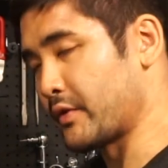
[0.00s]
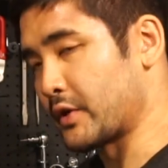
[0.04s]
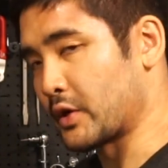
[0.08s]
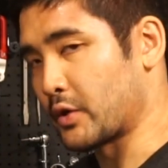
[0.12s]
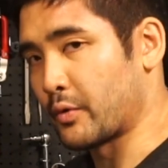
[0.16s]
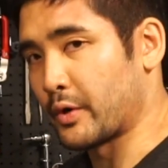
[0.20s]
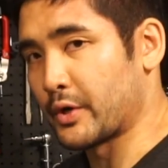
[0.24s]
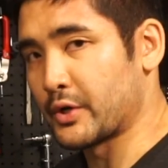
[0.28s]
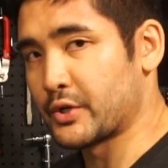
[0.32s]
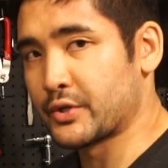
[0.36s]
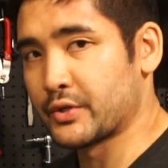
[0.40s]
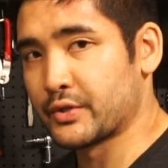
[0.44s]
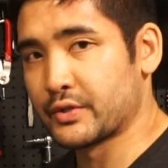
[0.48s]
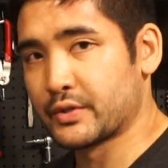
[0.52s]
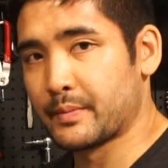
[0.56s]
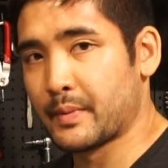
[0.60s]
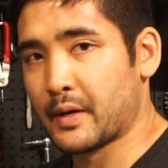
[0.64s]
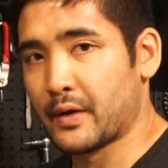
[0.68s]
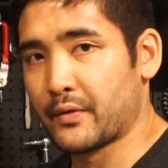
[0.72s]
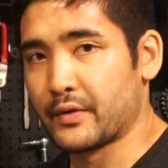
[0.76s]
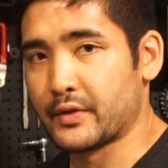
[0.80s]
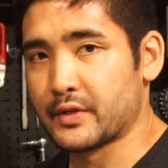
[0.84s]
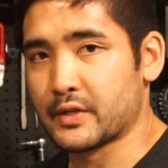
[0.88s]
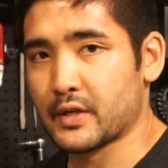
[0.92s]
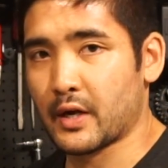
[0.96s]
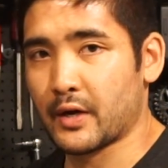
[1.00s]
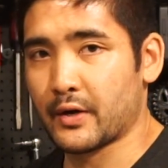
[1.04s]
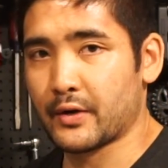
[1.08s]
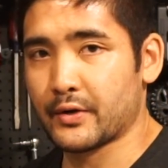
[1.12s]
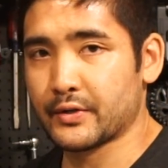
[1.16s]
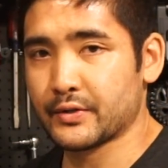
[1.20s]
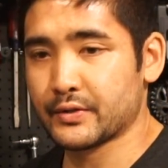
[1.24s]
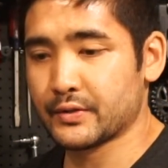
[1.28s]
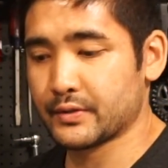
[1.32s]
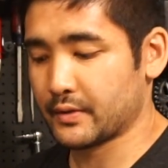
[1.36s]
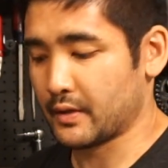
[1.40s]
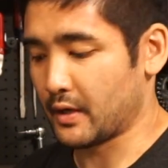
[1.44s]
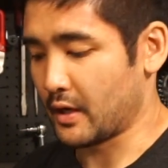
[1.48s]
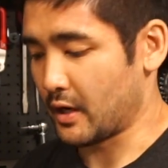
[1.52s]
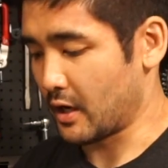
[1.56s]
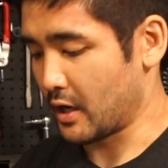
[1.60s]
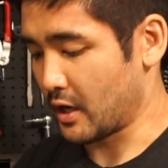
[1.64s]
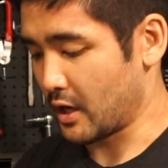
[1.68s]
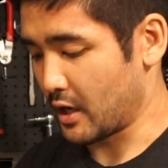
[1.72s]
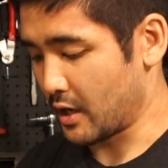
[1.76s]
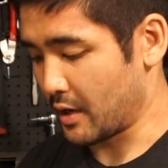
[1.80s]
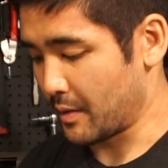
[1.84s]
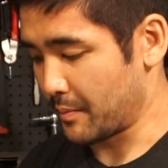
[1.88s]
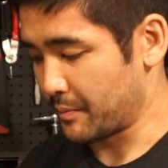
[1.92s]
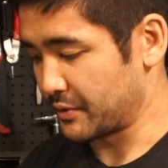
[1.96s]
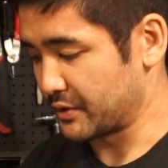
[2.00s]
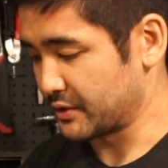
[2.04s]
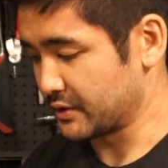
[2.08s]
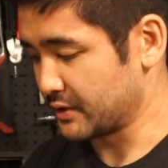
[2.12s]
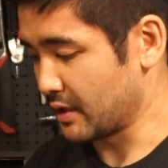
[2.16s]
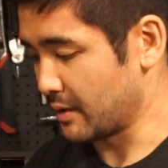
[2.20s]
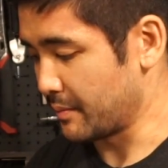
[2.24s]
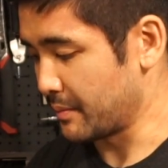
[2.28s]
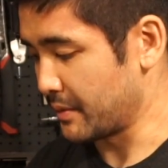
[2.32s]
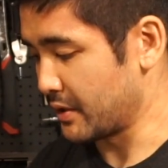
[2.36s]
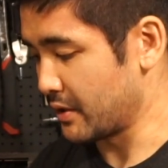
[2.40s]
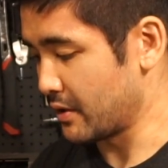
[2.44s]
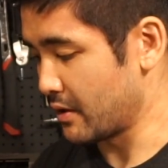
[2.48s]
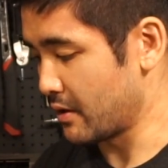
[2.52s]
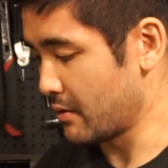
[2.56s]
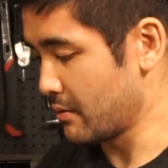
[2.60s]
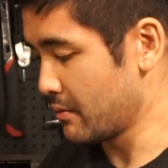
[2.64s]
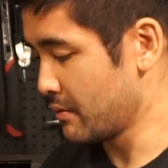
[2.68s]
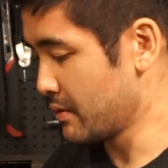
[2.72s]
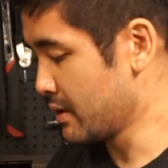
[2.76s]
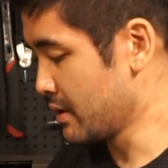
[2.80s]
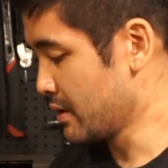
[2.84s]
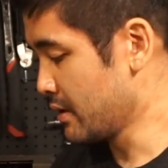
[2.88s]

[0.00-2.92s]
any questions about the tires, just let me know.